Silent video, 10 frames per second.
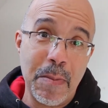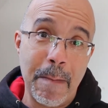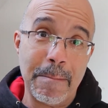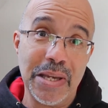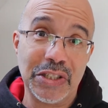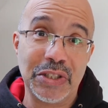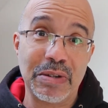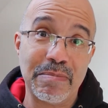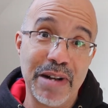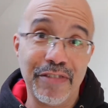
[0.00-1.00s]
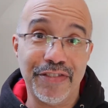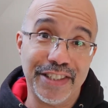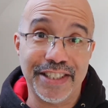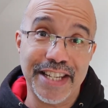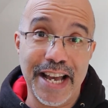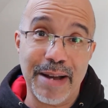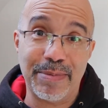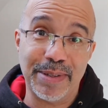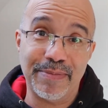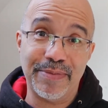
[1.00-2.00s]
Mr. Muffin Top.
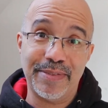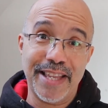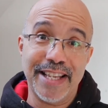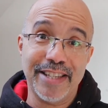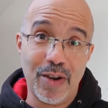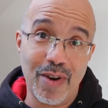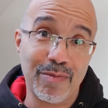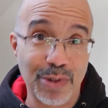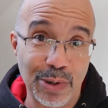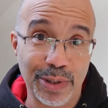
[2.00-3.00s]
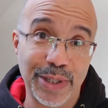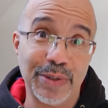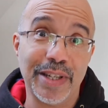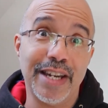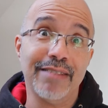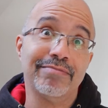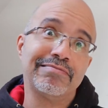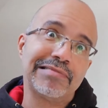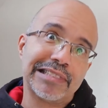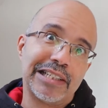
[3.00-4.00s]
That's how I'm rolling, okay?
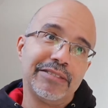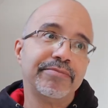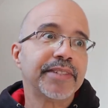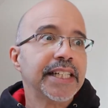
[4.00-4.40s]
So,